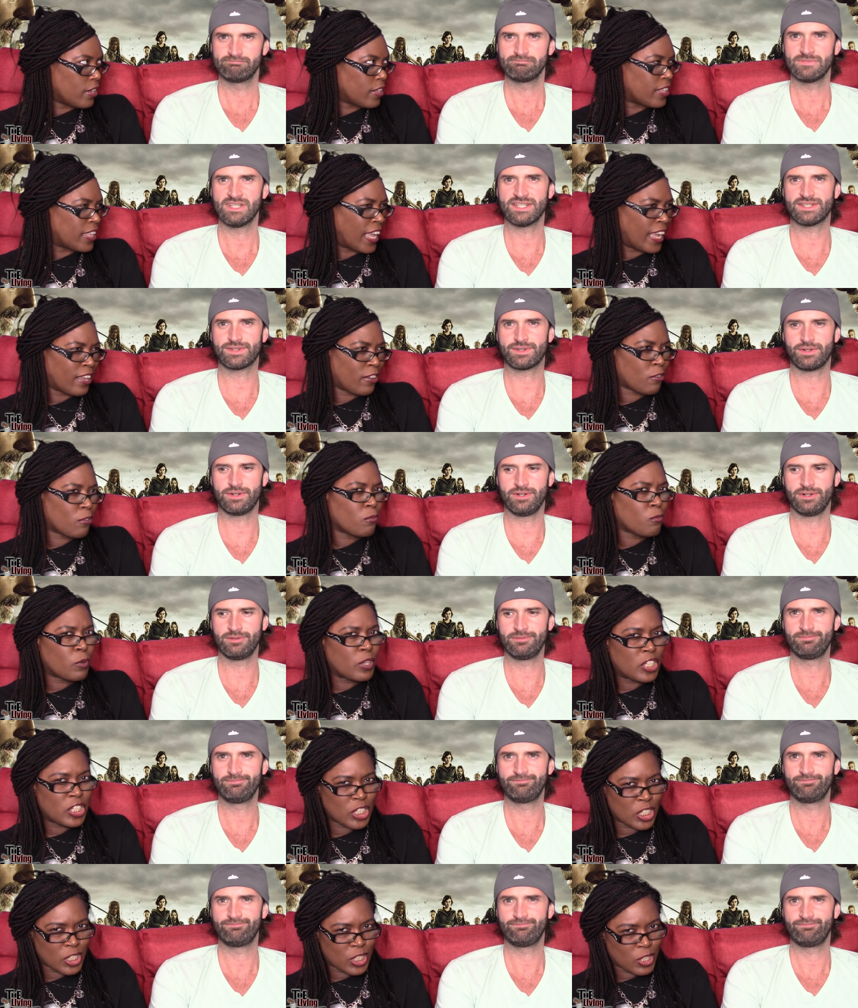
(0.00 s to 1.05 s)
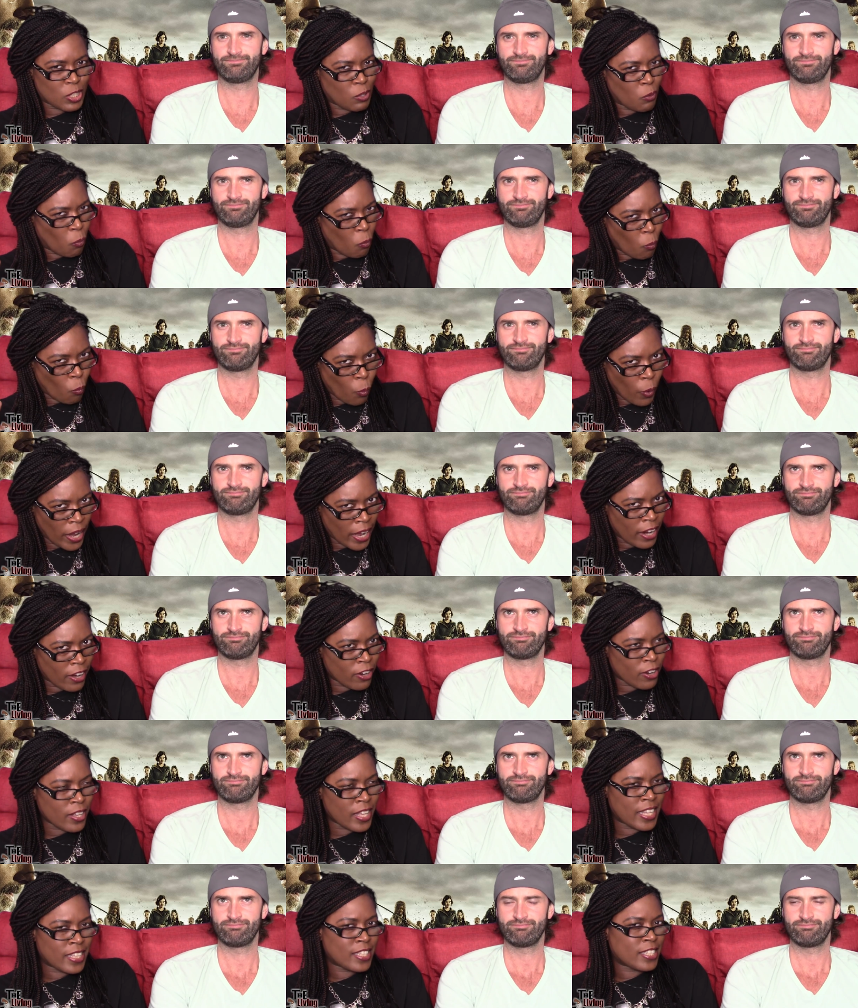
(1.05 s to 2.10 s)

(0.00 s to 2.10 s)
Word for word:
Speaker 1: Like, that's true. Which is weird and